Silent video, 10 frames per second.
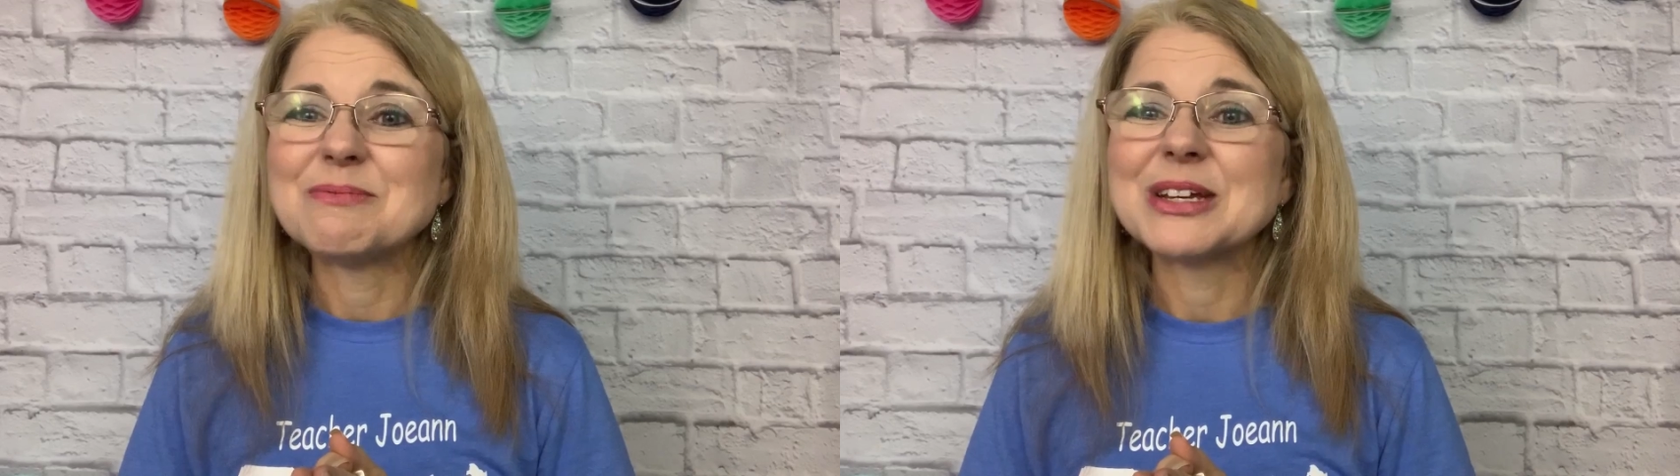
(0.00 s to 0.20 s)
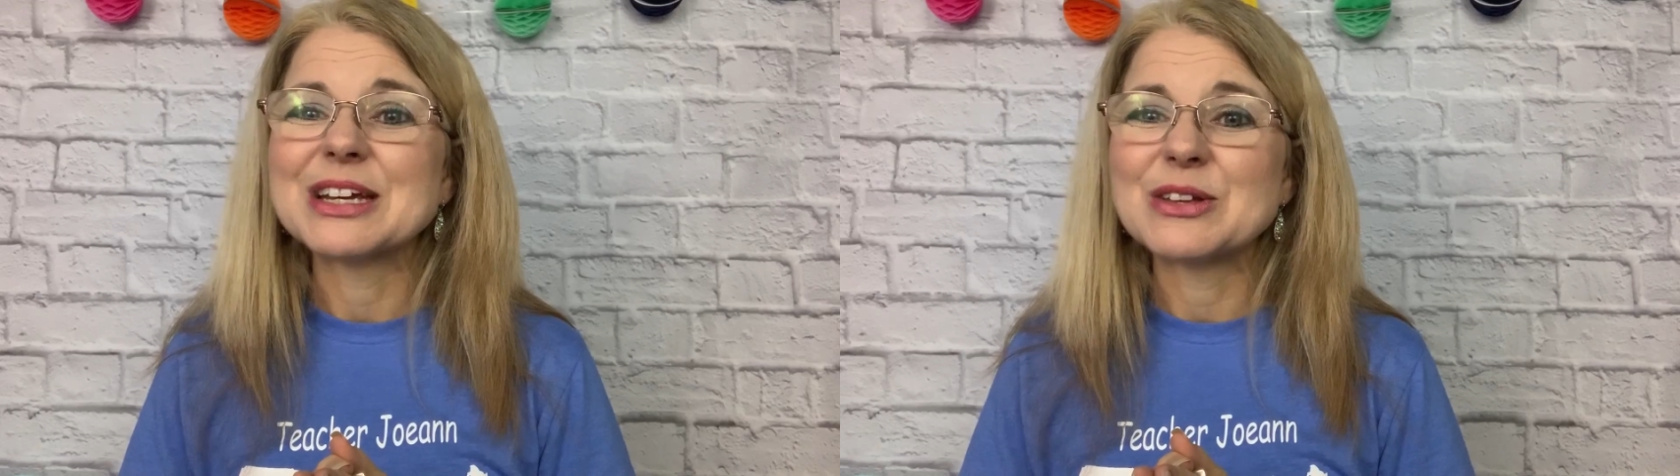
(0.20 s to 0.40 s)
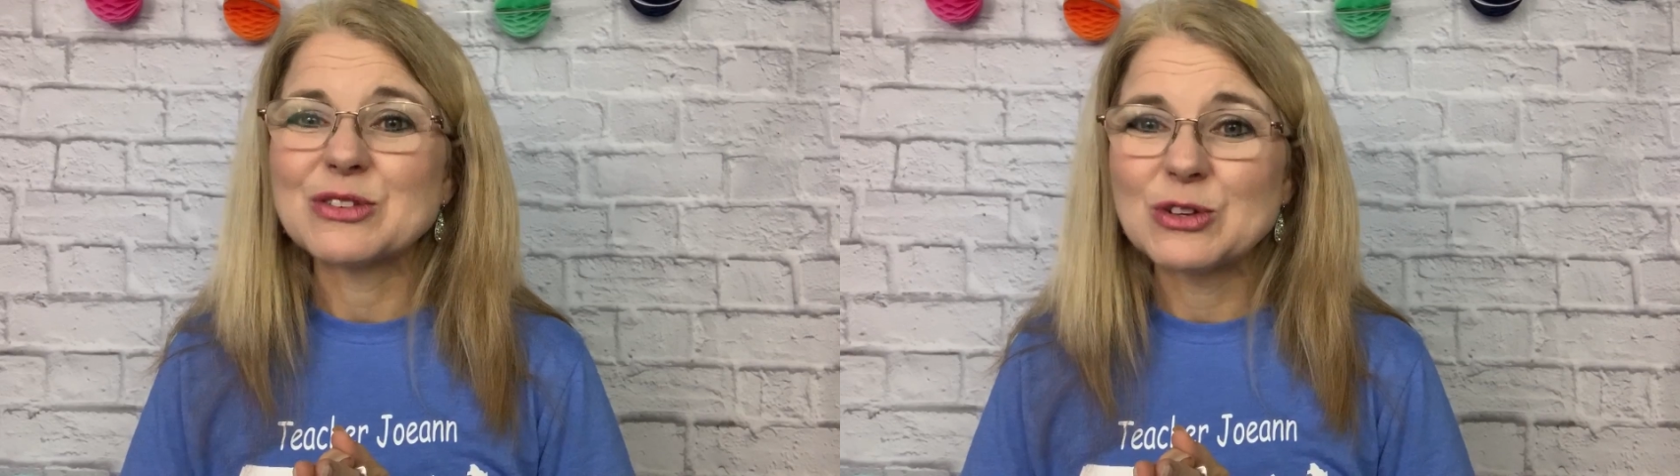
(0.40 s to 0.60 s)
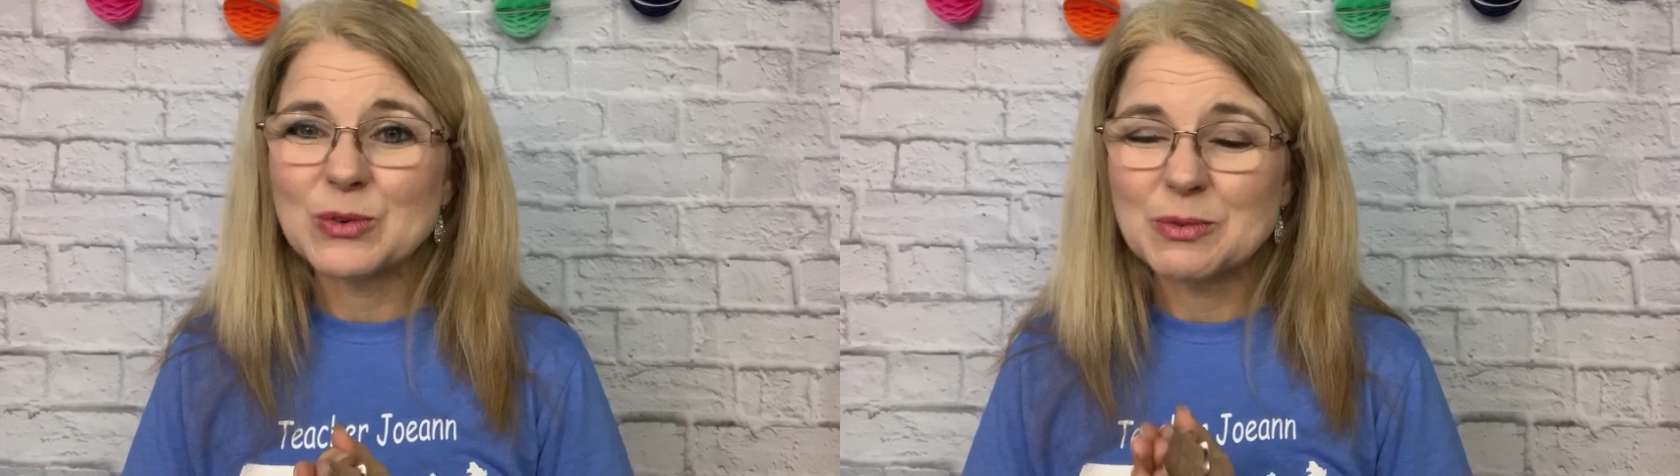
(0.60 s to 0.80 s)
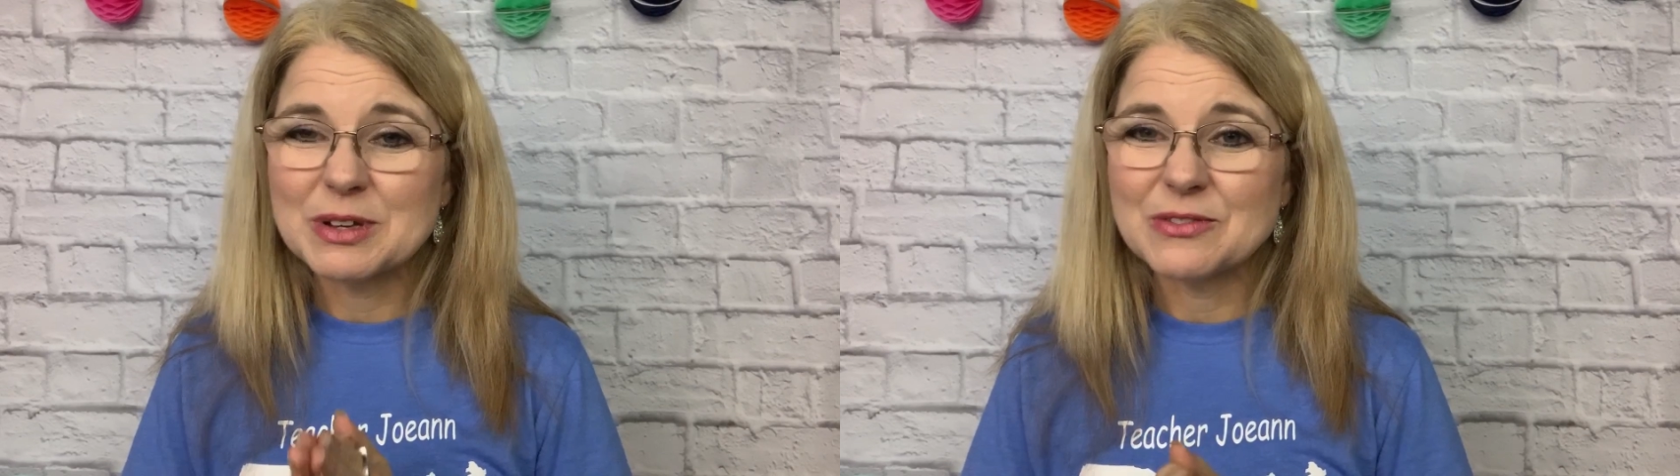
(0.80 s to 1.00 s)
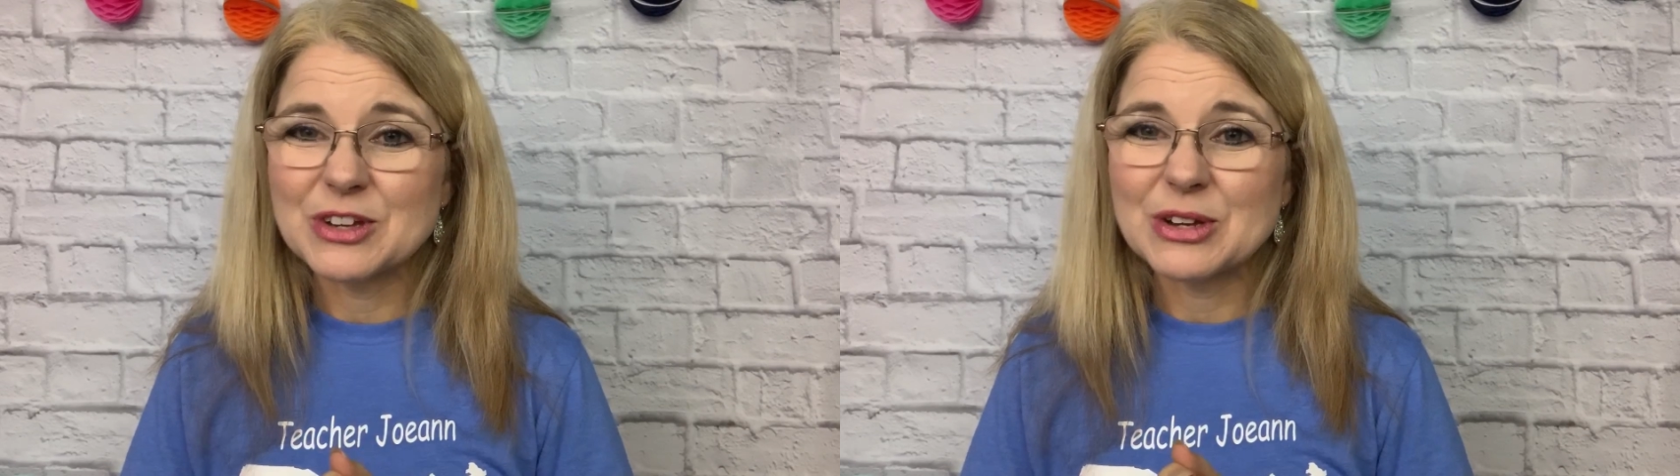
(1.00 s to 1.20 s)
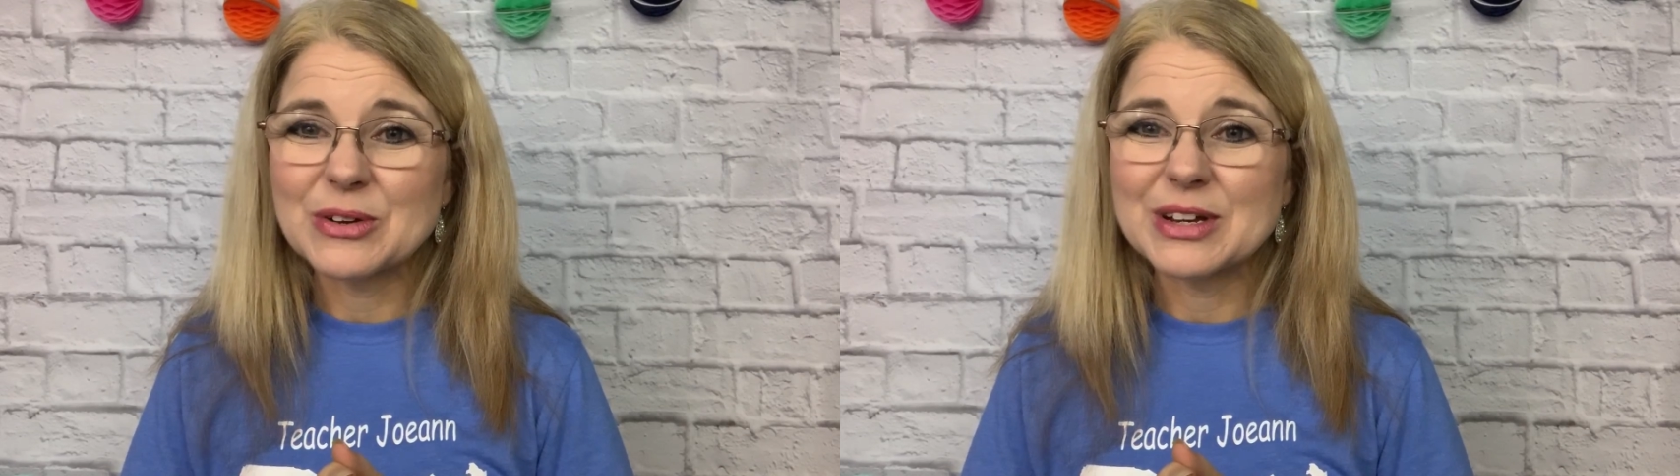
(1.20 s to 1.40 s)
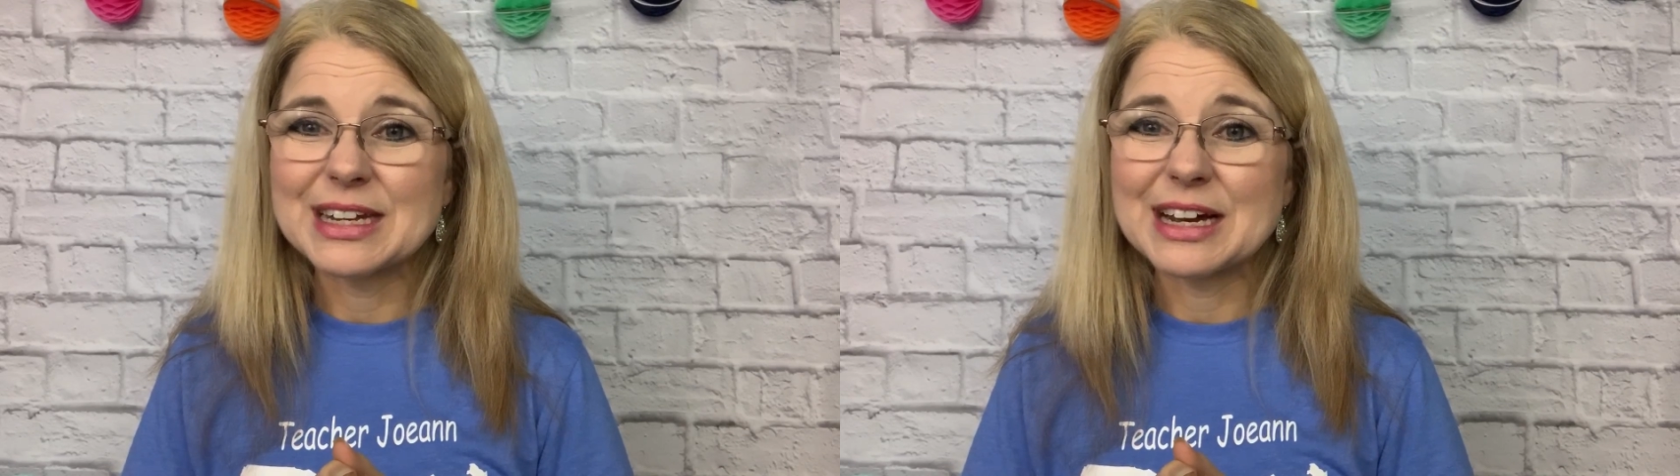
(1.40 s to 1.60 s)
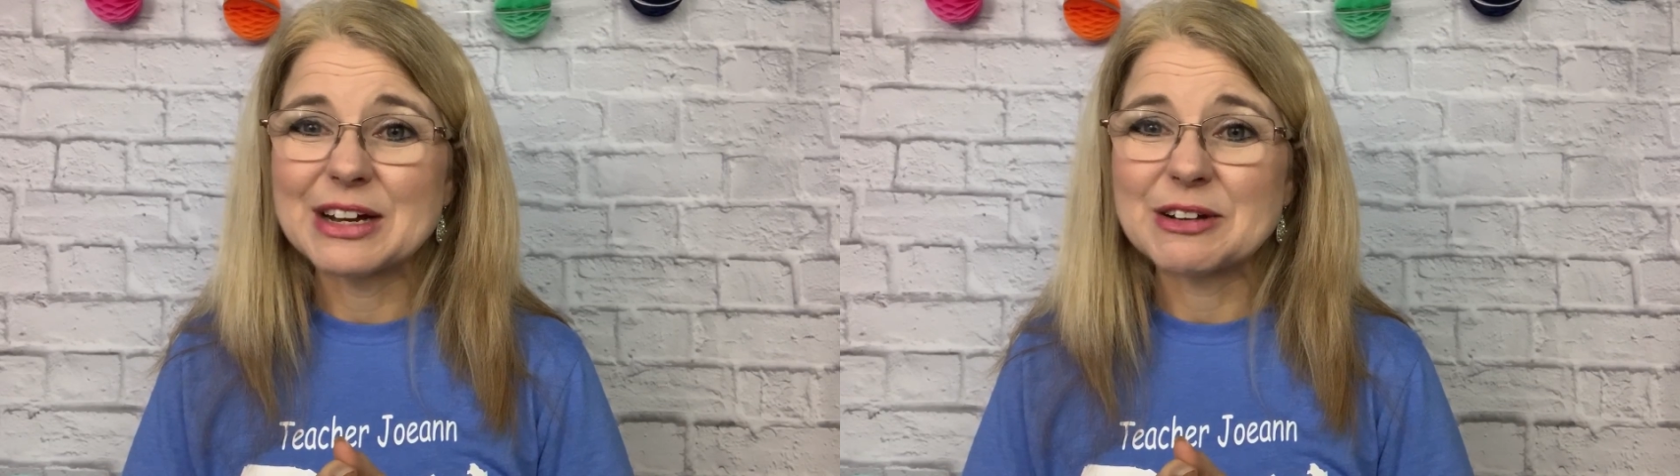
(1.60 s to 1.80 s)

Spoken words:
because you will be very